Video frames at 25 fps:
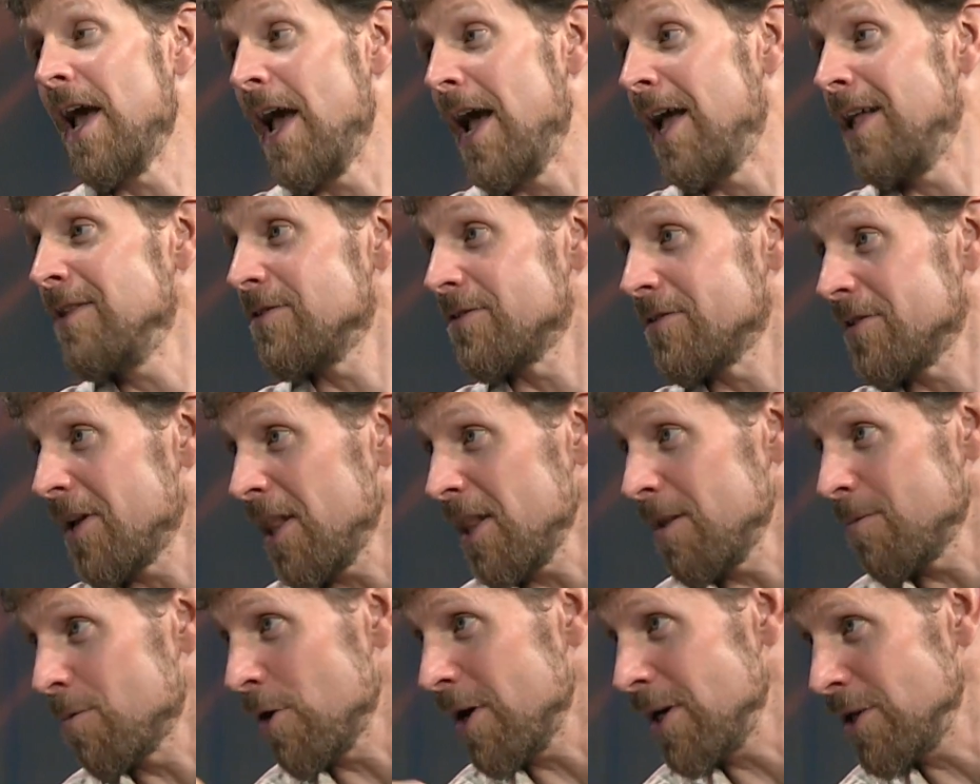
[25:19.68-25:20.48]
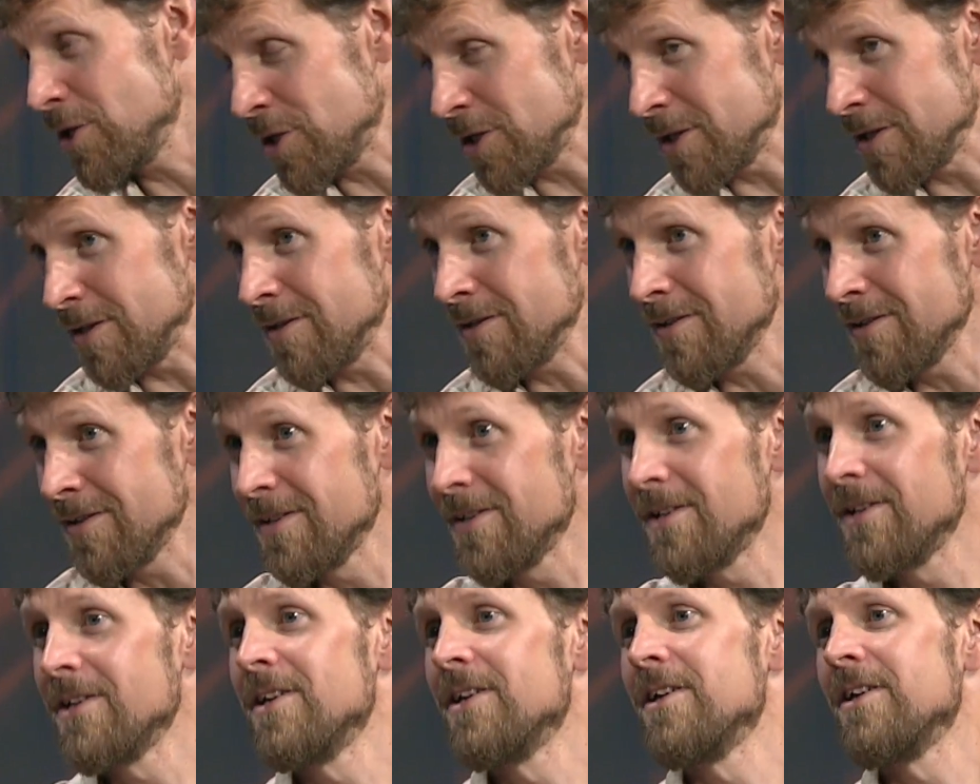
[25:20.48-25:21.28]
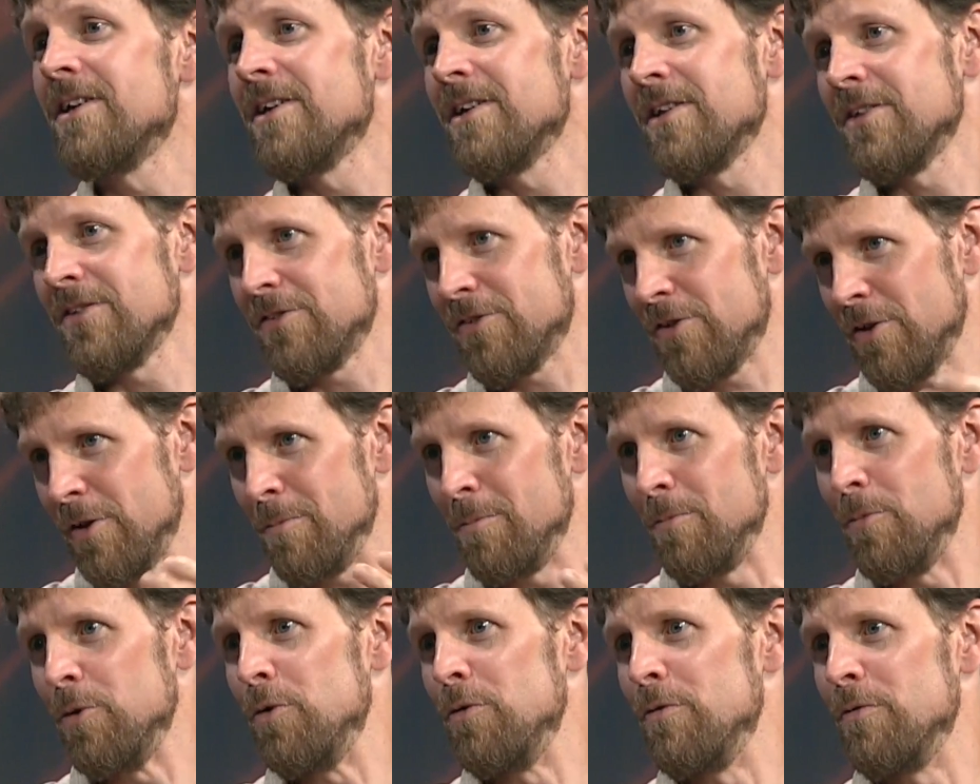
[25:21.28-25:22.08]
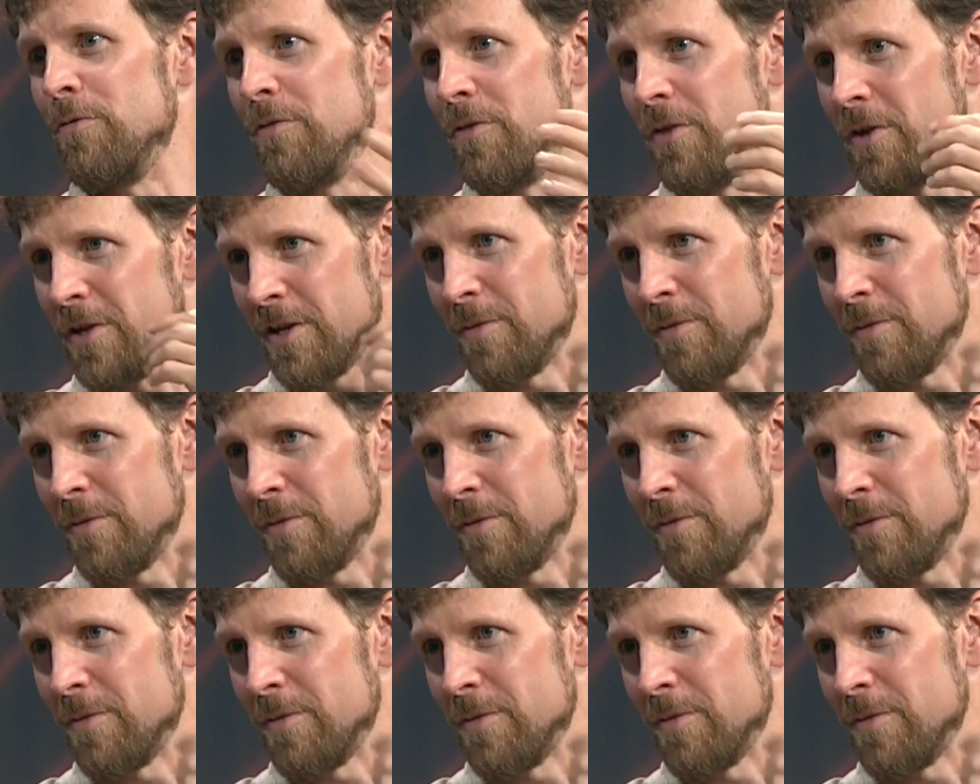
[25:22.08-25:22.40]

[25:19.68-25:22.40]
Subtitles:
and celebration to move the